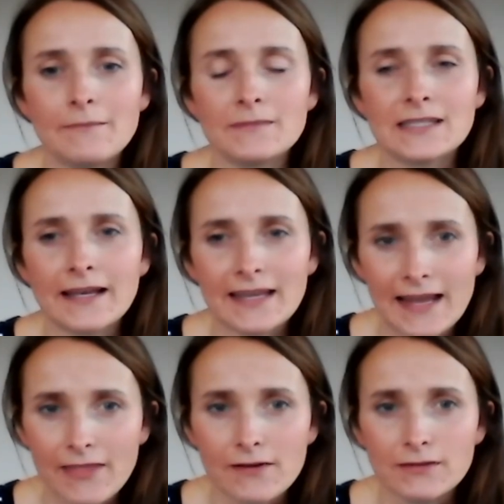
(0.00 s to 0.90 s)
um,
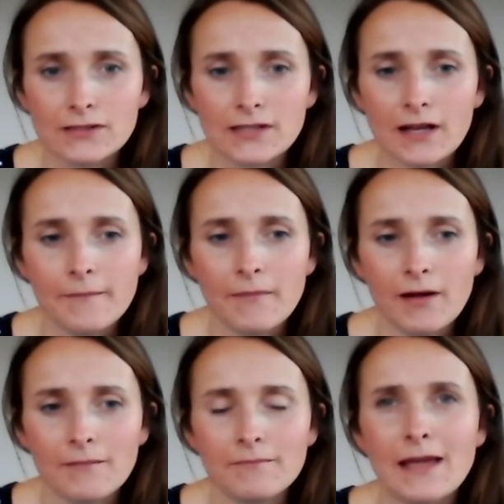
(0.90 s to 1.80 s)
circulate those
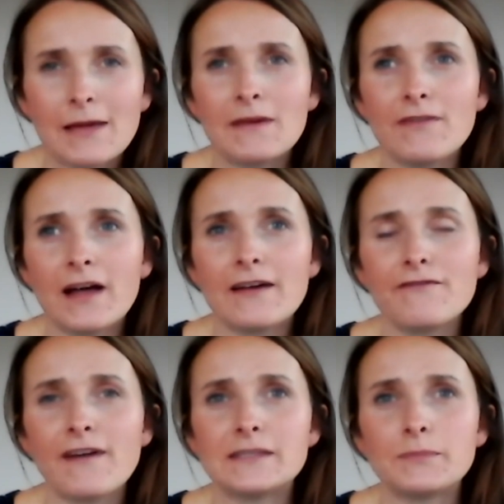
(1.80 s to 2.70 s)
um, maybe via
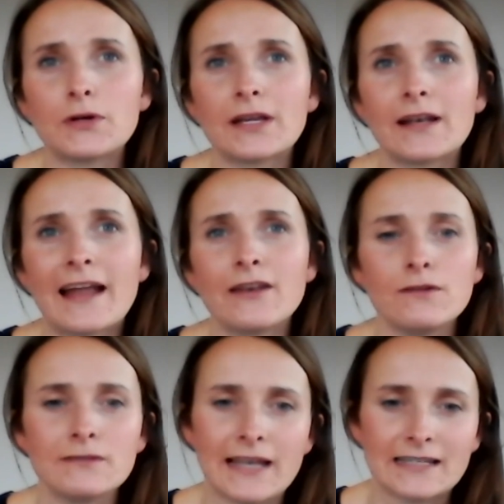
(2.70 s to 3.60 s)
Facebook and our
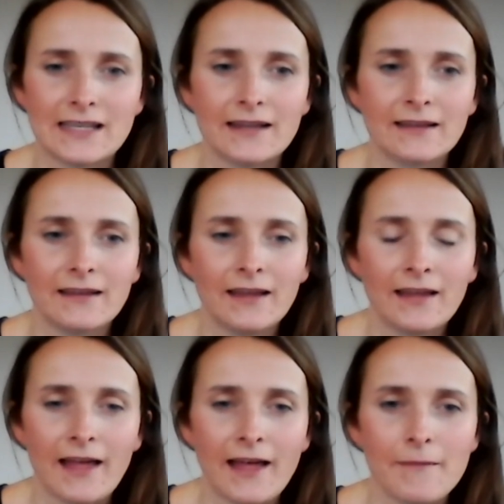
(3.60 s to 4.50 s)
newsletter
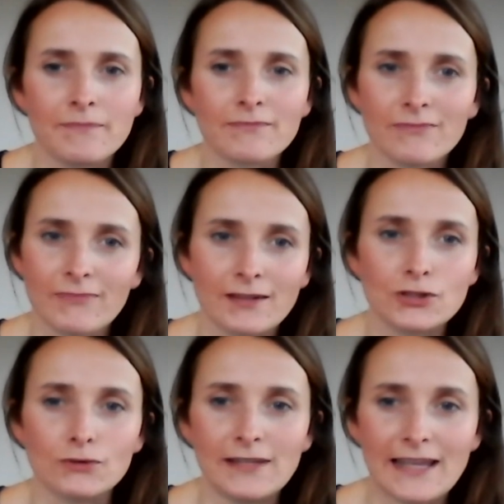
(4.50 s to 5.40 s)
um,
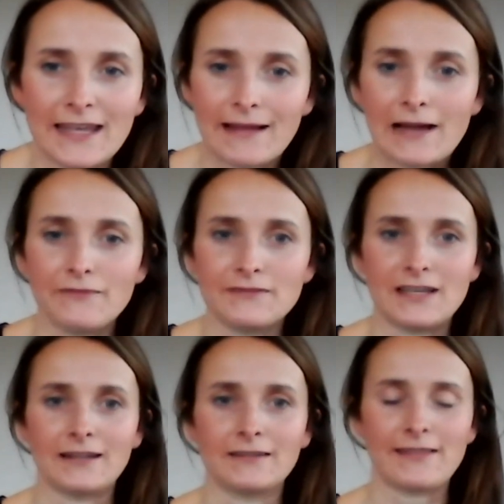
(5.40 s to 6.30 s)
shortly
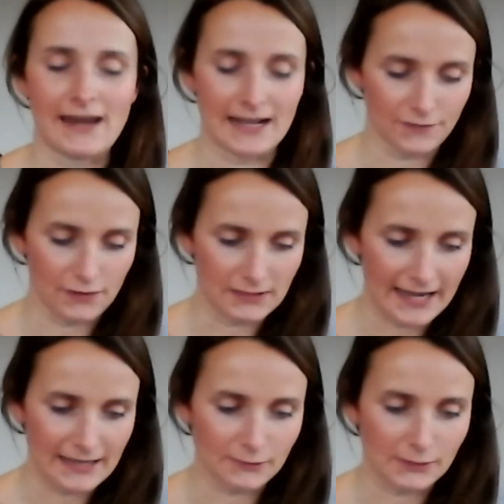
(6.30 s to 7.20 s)
after in the next few
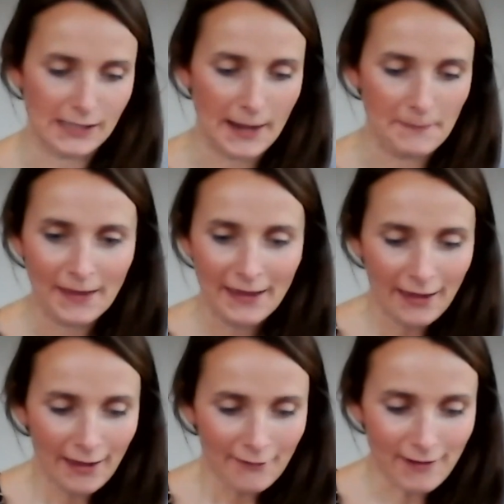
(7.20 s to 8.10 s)
days or so.
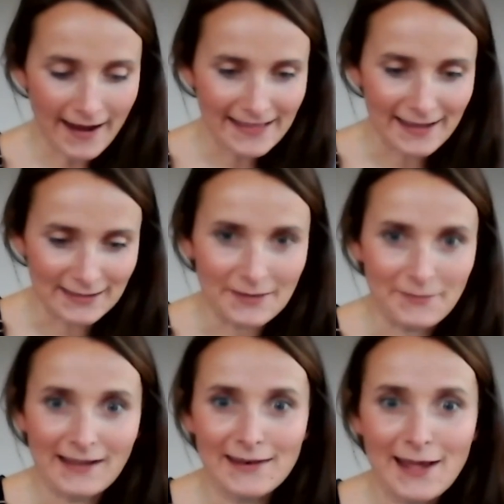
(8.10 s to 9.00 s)
Right, though, so
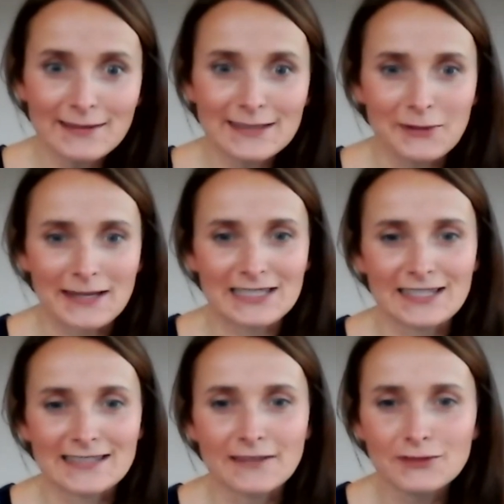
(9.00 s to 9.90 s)
we had loads of
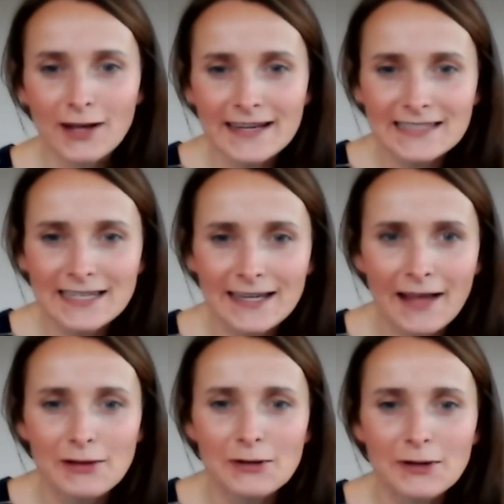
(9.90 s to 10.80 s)
questions. I've tried to
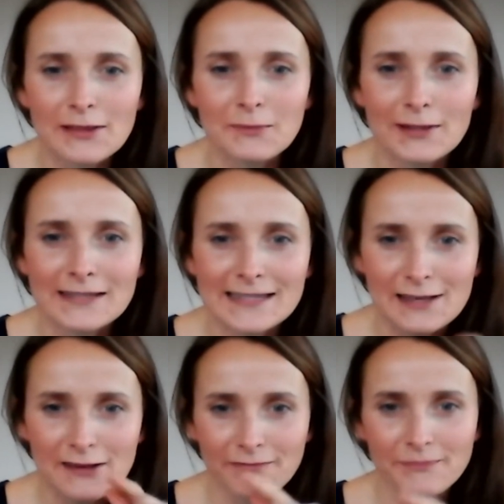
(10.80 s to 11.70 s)
have a look at the ones
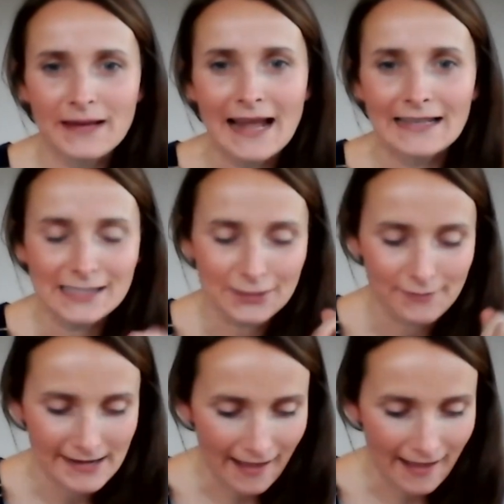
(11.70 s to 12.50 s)
that you've been answering